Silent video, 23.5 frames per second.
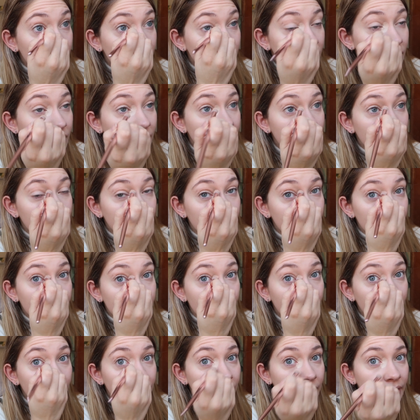Just gonna kind of
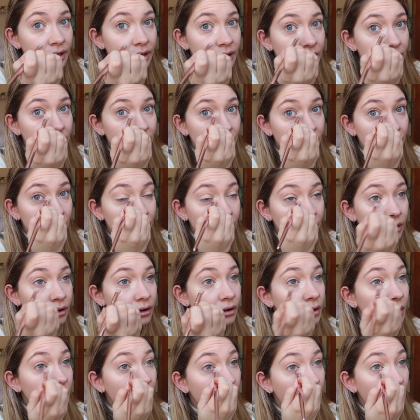put that right in
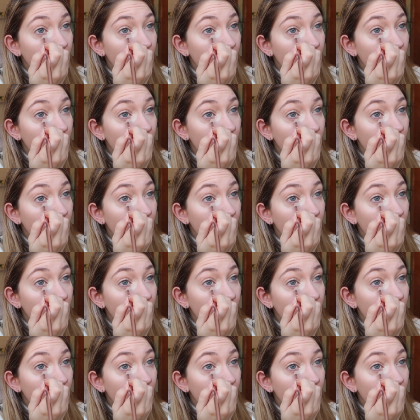here.